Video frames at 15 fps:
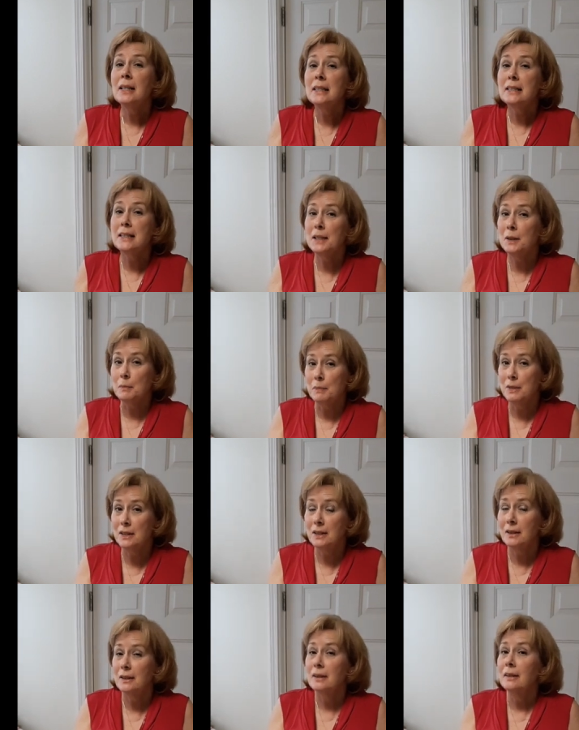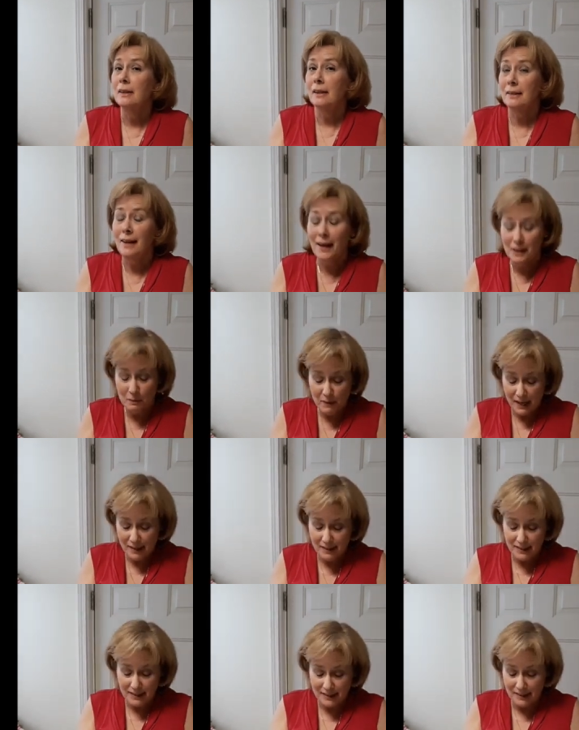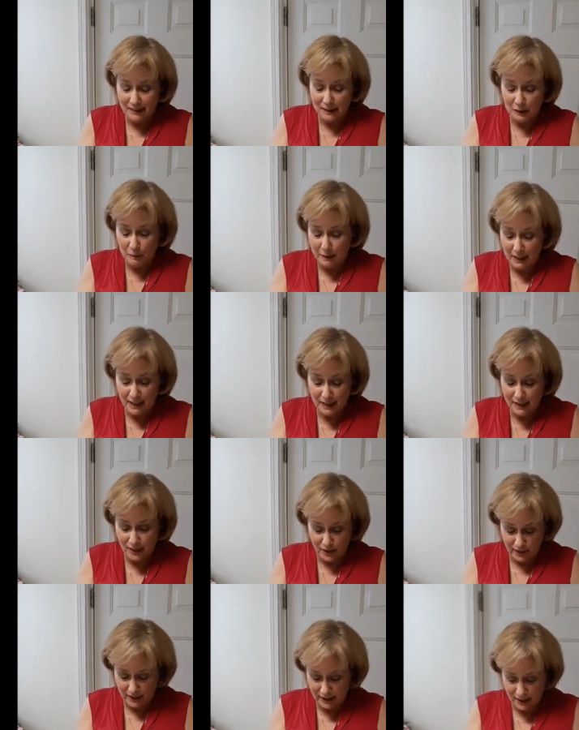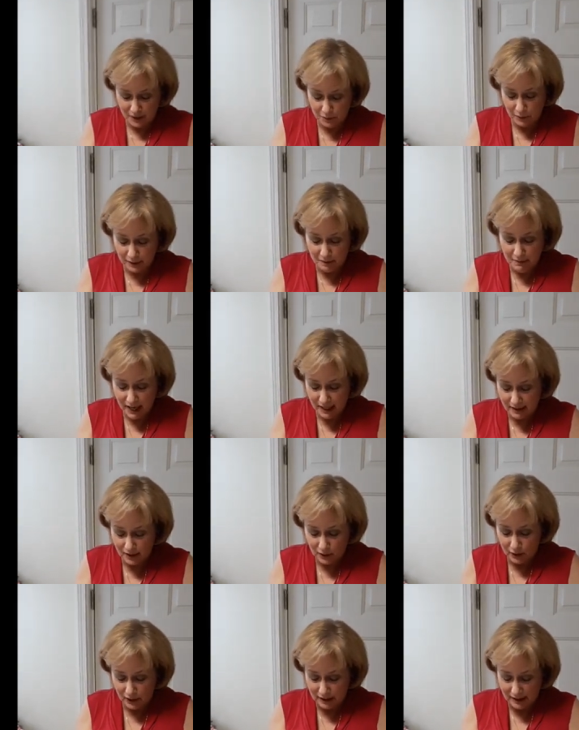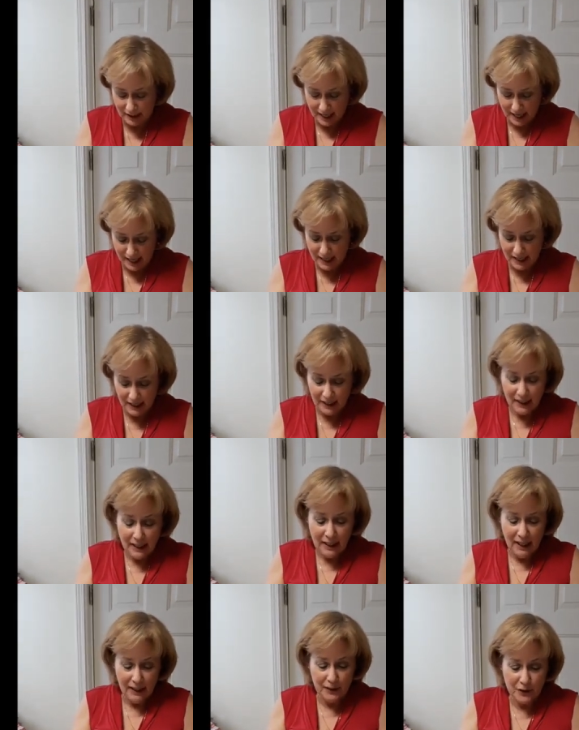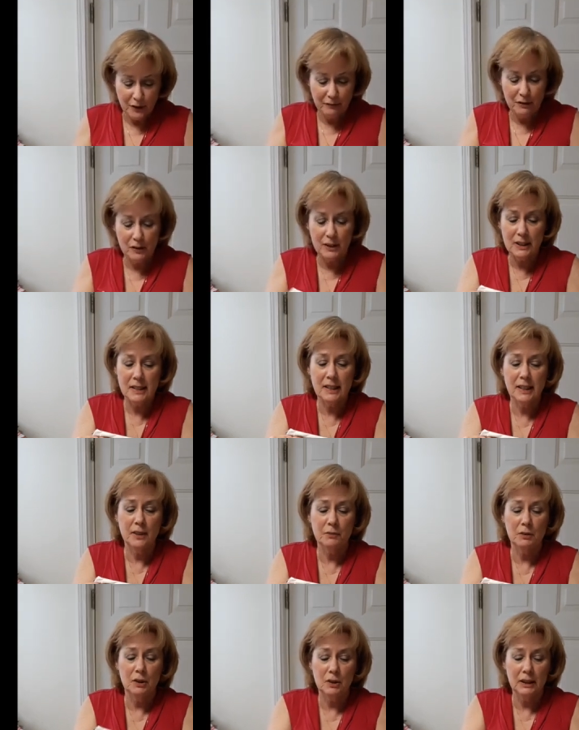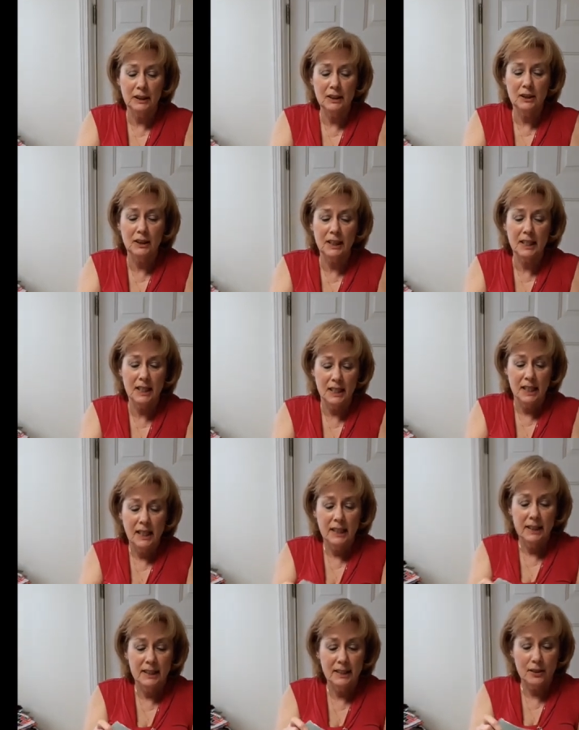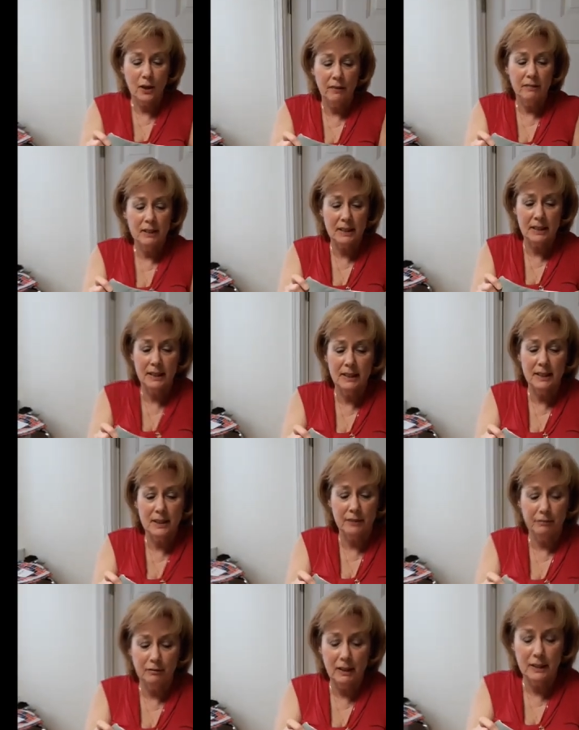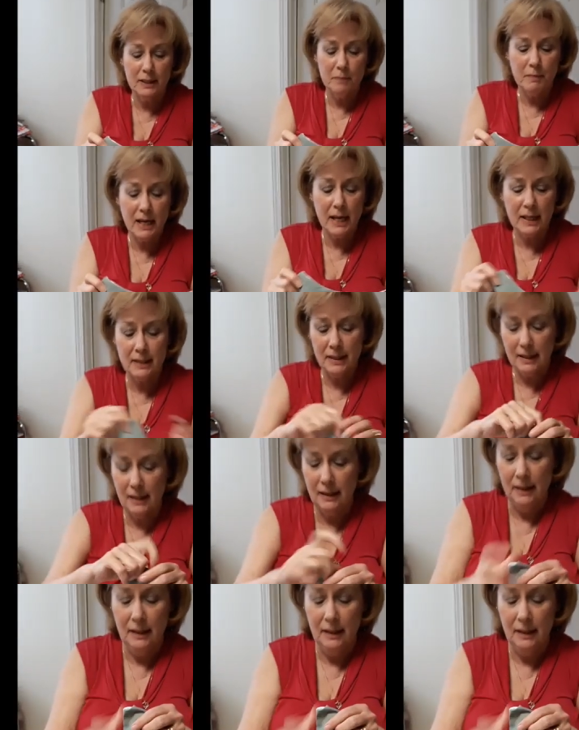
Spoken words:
tips on how to make things a little bit easier. This is what the mask looks like. I don't know if you can see it real clearly. This obviously is the front of the mask.